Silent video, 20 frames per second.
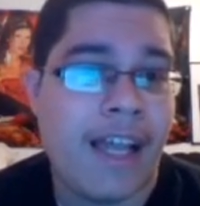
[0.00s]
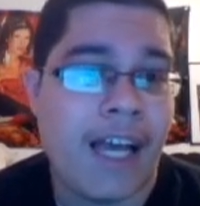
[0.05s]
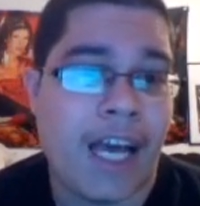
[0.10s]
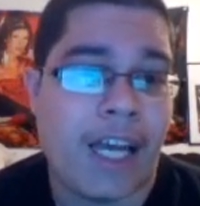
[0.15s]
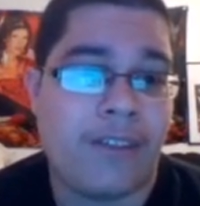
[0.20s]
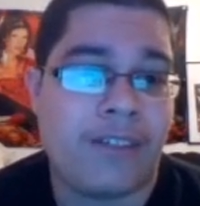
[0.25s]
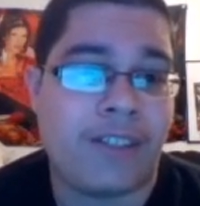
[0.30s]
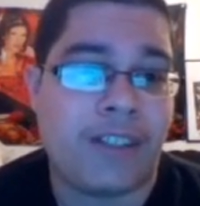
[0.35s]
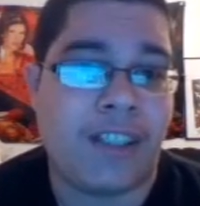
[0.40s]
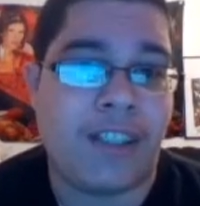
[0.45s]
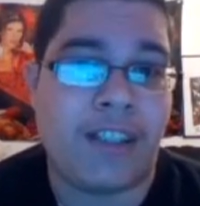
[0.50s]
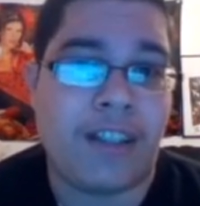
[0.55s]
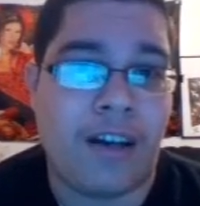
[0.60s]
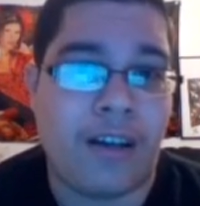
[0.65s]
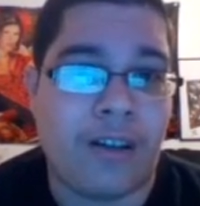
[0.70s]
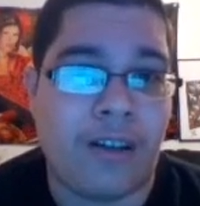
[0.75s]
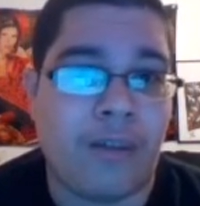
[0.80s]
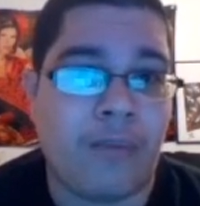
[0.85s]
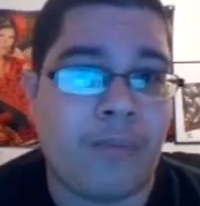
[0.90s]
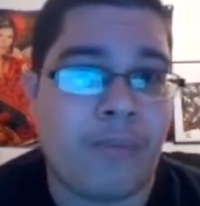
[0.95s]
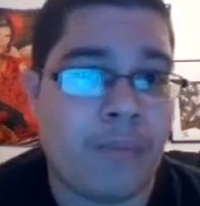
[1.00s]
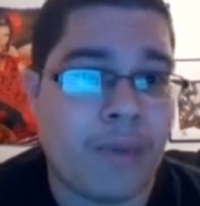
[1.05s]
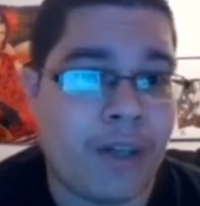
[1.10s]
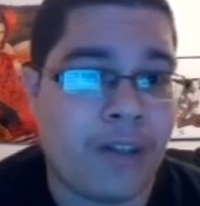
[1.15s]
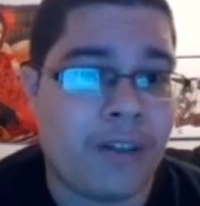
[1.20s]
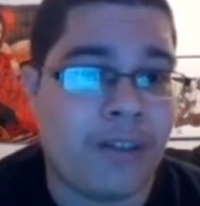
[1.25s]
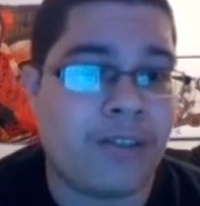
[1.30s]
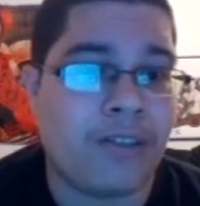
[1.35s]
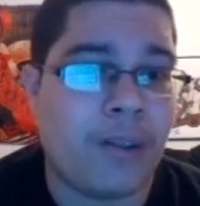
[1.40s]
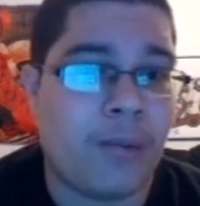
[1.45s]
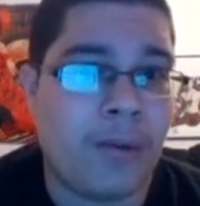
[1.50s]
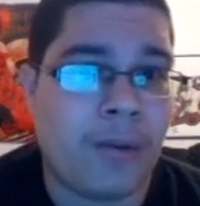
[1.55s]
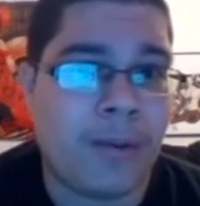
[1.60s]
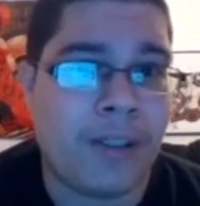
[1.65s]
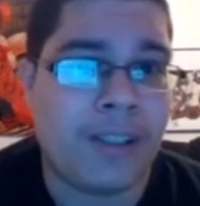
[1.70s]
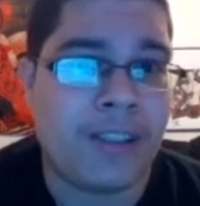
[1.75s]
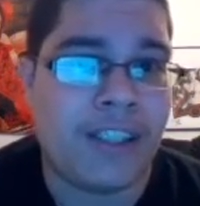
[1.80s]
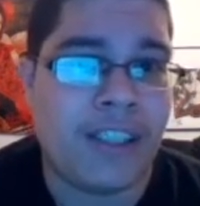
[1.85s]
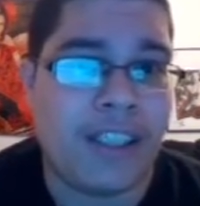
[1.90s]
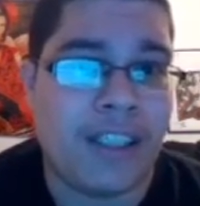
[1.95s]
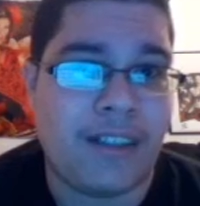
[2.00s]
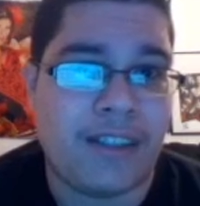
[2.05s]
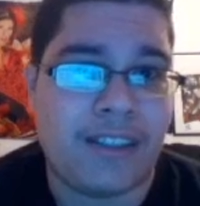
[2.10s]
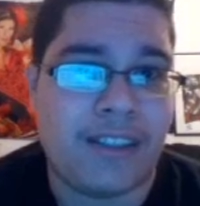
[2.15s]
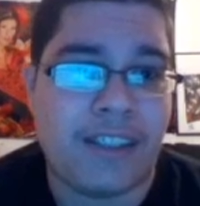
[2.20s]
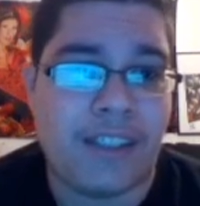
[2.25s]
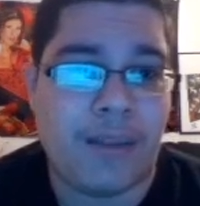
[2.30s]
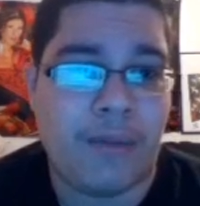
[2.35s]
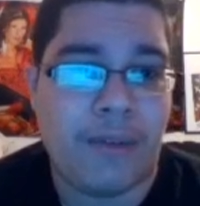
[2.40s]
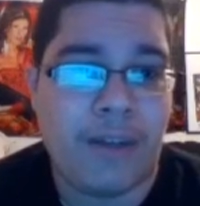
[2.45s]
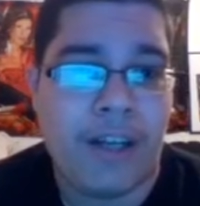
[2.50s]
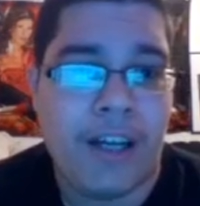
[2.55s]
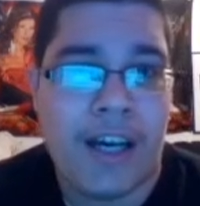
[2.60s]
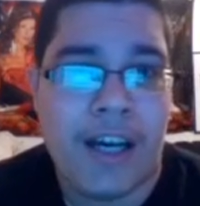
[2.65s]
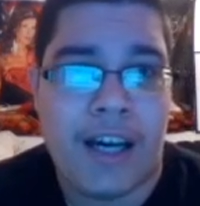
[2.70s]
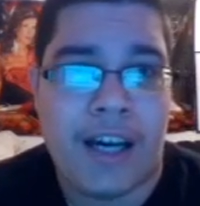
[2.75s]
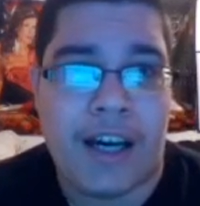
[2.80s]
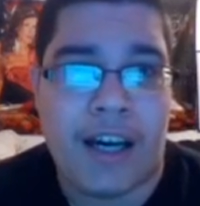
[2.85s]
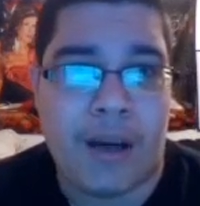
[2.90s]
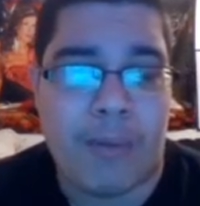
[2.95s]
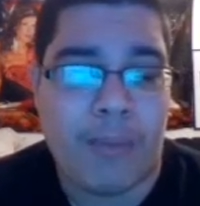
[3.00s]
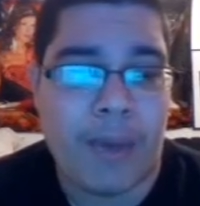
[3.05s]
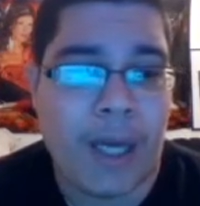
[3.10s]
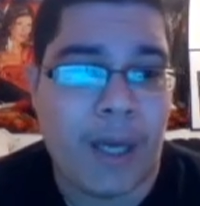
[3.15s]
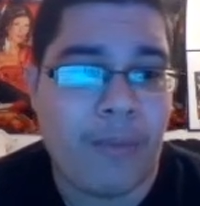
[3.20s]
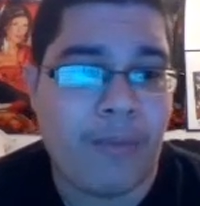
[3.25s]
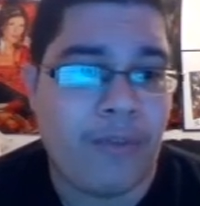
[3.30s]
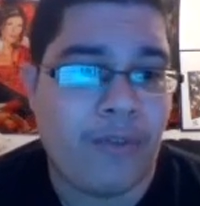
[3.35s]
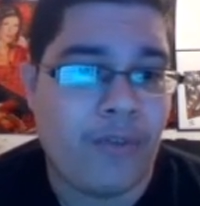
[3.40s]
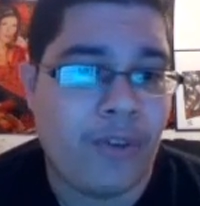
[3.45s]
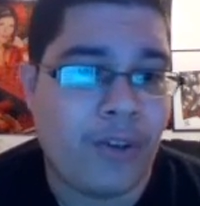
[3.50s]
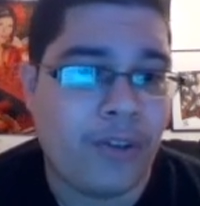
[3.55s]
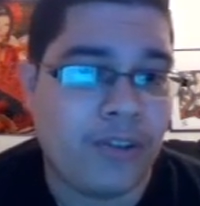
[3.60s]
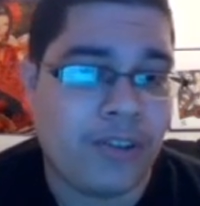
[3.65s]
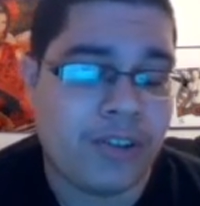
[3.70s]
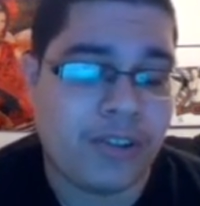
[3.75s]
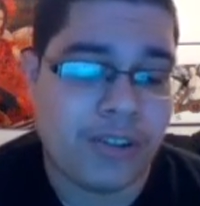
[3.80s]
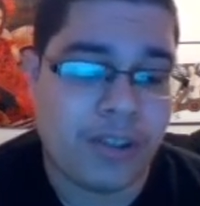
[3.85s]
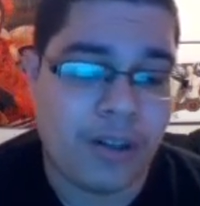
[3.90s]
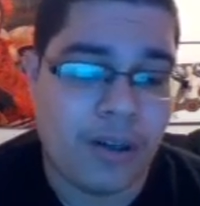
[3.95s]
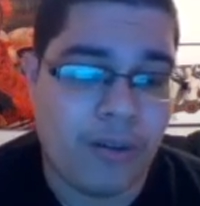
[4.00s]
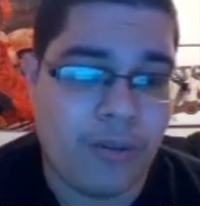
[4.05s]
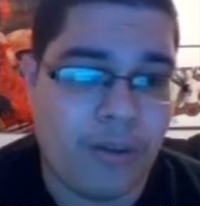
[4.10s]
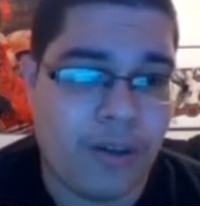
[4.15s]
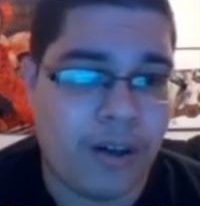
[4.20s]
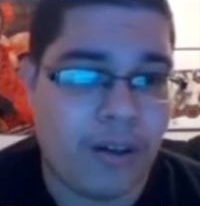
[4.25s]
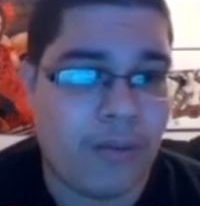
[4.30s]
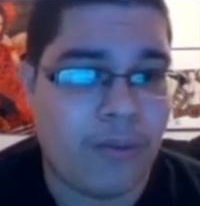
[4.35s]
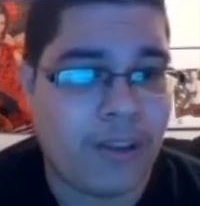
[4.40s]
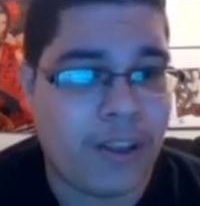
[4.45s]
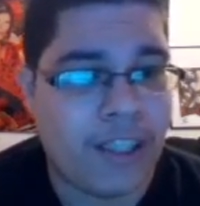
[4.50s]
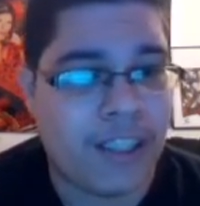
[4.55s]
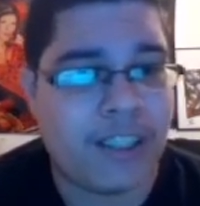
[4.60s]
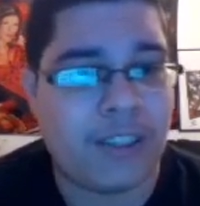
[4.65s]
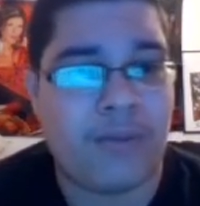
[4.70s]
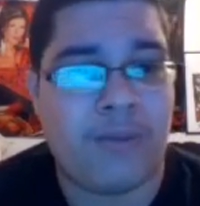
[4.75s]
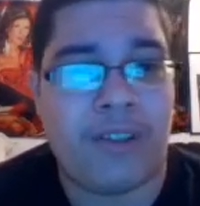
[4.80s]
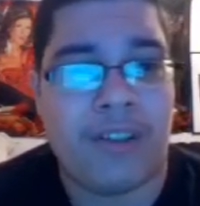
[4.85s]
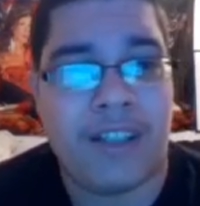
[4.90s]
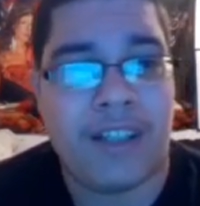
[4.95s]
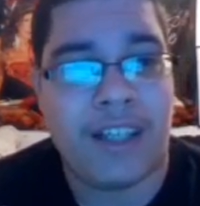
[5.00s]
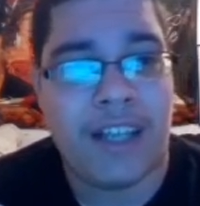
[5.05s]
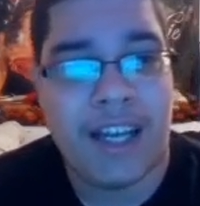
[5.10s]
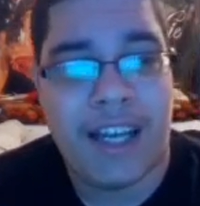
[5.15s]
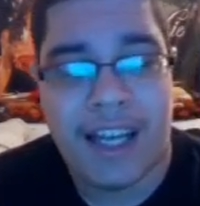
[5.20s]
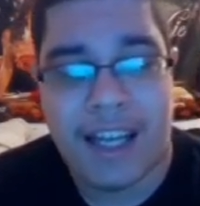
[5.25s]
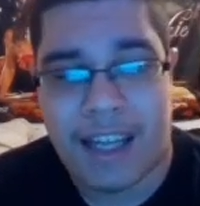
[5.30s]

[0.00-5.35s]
I've seen other better WWE TLC pay-per-views, so with this one,